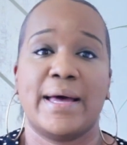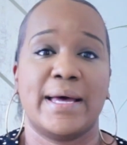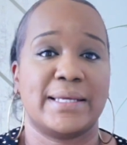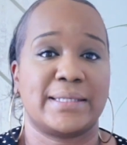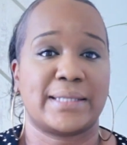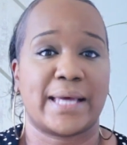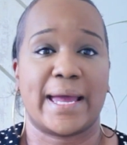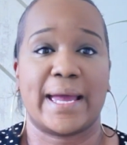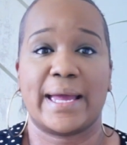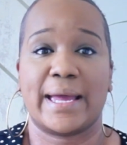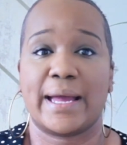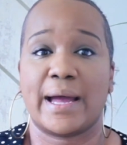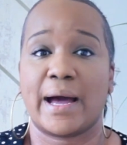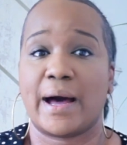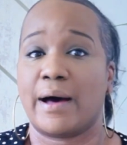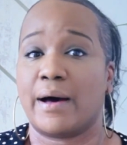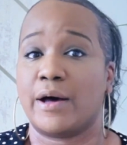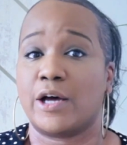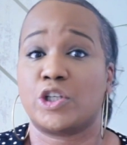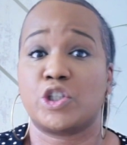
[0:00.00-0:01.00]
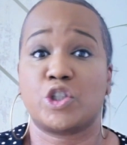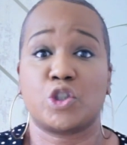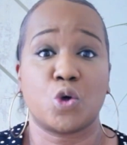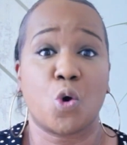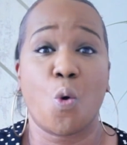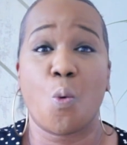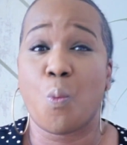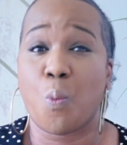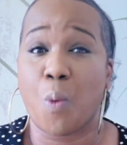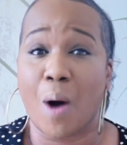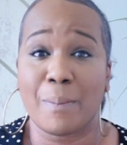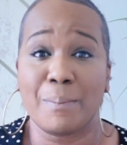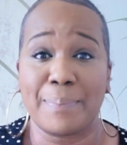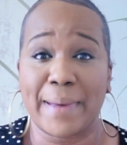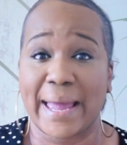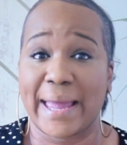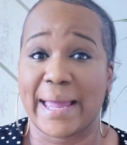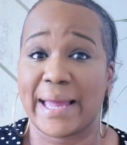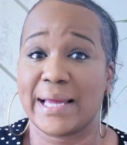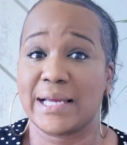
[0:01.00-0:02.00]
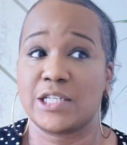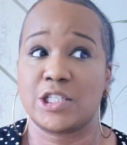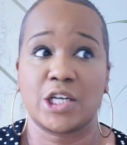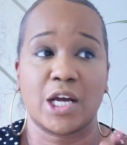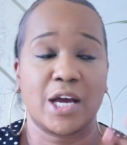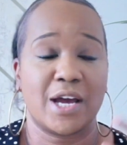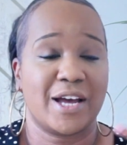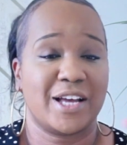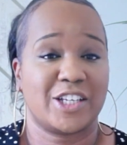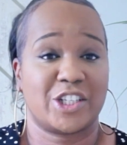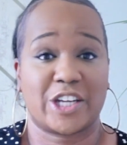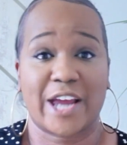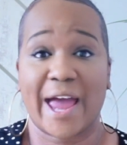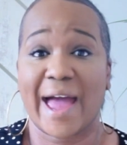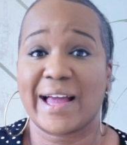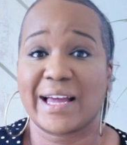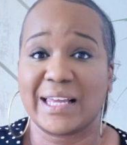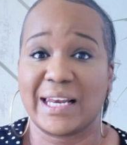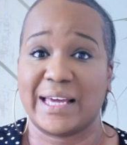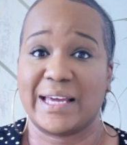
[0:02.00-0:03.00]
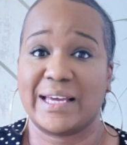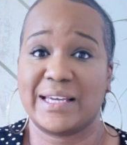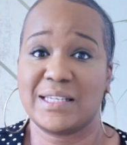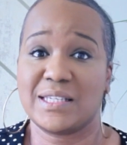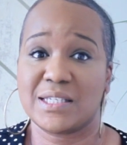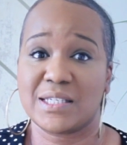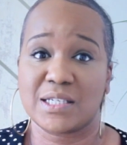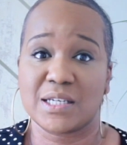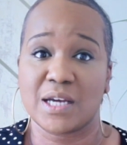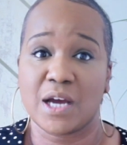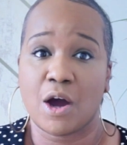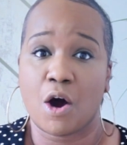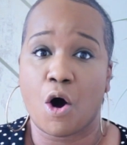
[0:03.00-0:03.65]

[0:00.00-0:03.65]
say, a short 1-page checklist